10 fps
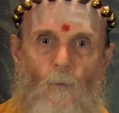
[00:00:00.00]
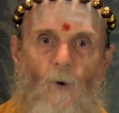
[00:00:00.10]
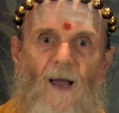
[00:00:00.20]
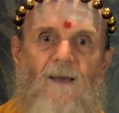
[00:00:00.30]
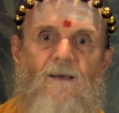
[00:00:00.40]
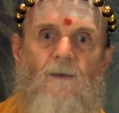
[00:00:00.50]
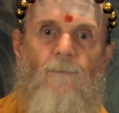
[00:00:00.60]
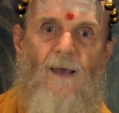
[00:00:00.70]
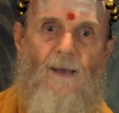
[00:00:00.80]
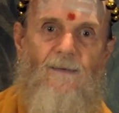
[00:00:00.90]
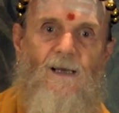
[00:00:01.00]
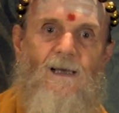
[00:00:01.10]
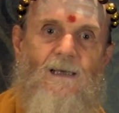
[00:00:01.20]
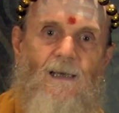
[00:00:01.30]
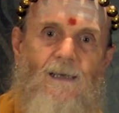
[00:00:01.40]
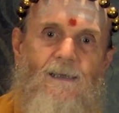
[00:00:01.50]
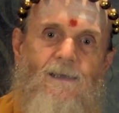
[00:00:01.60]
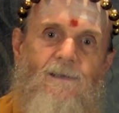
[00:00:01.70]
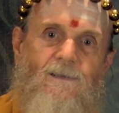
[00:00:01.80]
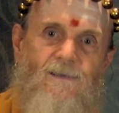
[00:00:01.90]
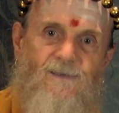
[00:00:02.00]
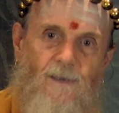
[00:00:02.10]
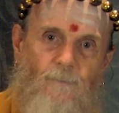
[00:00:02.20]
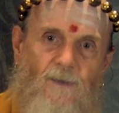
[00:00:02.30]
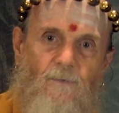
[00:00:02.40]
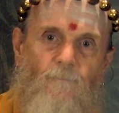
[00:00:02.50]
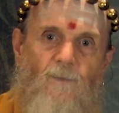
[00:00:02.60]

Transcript: a winding path leading to the summit,